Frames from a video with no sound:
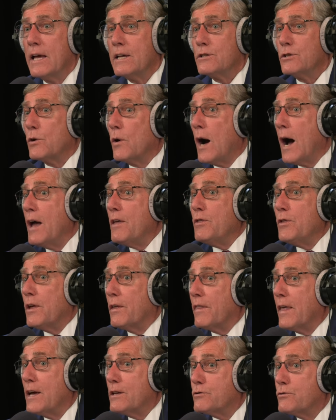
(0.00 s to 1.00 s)
So I
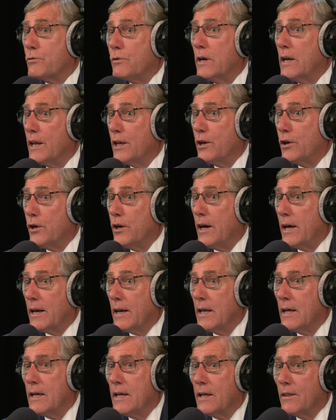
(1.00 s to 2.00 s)
think that's really
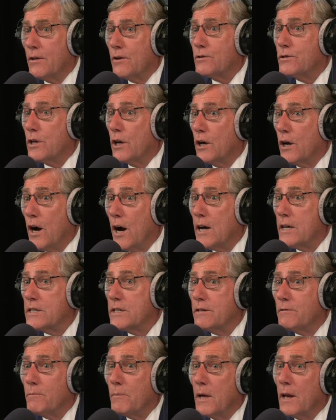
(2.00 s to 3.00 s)
good. There's a
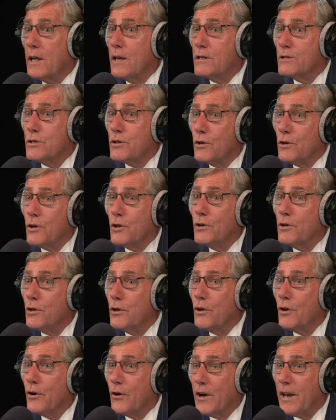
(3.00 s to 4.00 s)
cost of money, and so you do
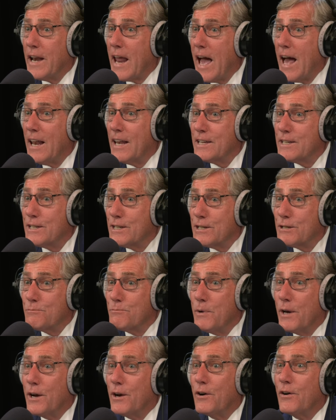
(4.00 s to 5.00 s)
your analysis
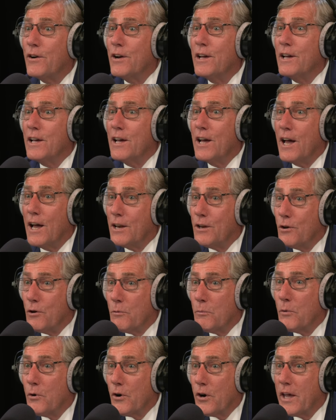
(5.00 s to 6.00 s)
better, and you're
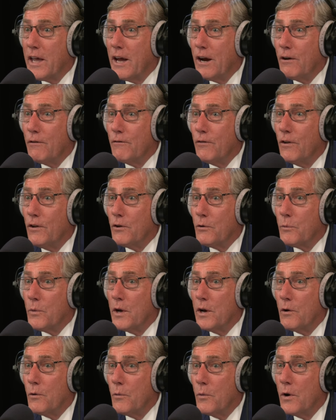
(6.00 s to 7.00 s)
more careful in
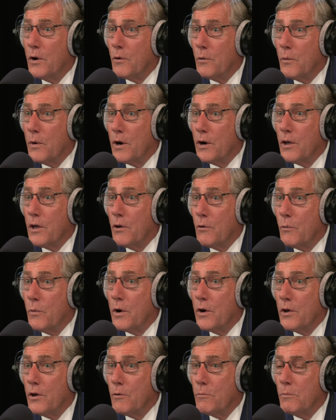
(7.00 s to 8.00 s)
where where where you,
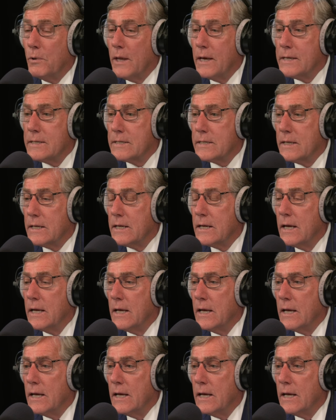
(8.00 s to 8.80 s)
where you place it.